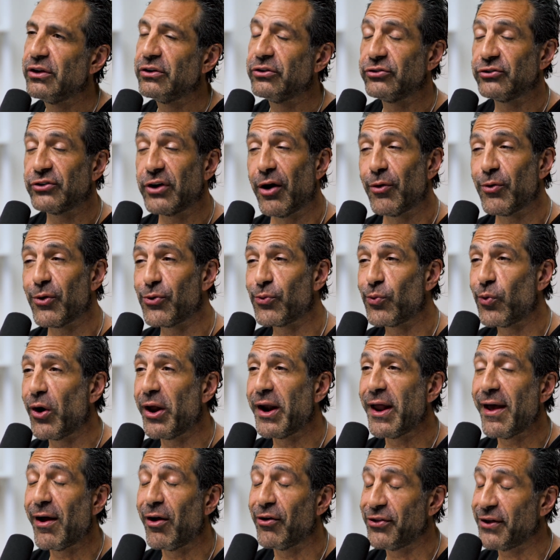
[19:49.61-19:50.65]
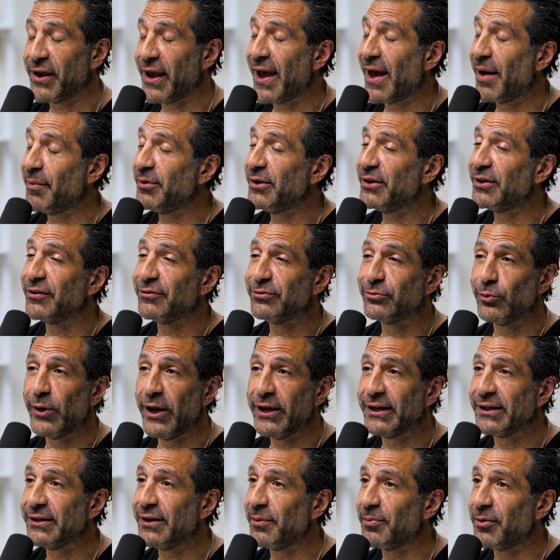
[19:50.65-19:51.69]
Start with one healthy habit of
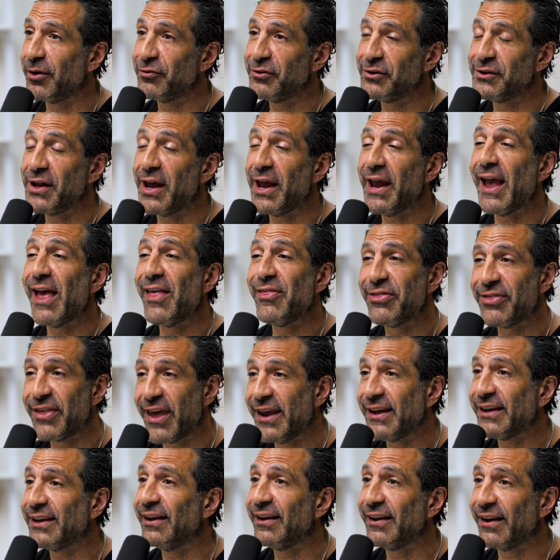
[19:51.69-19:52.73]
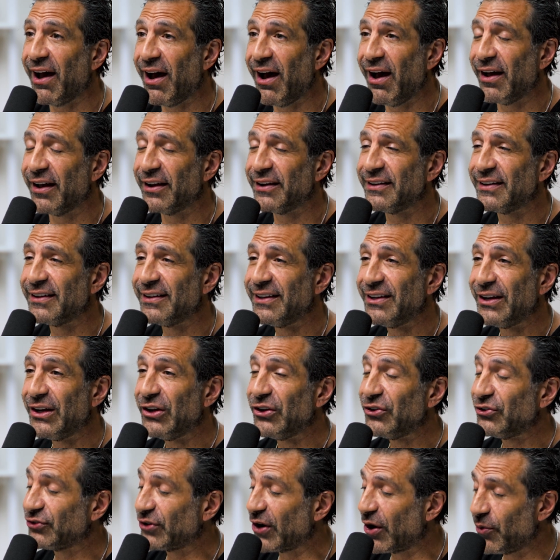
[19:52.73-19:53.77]
waking up every day and thanking God.
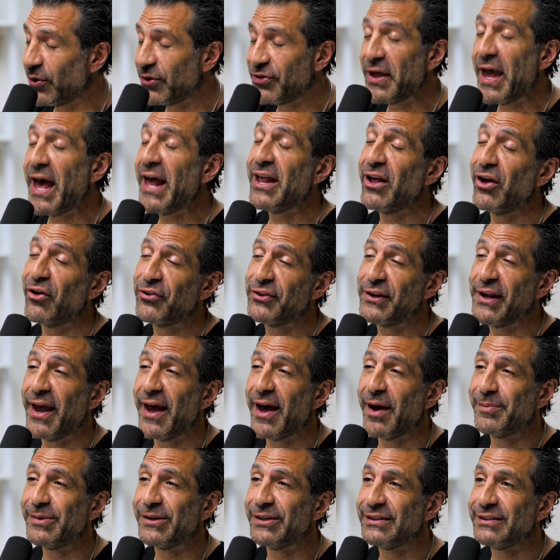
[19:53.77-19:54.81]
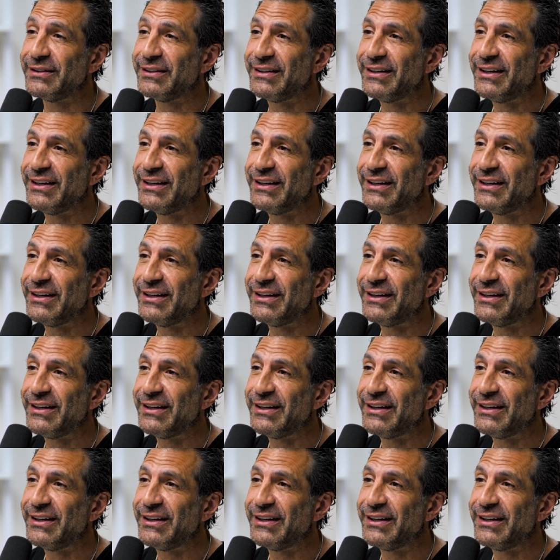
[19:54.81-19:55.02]
Start with that healthy habit.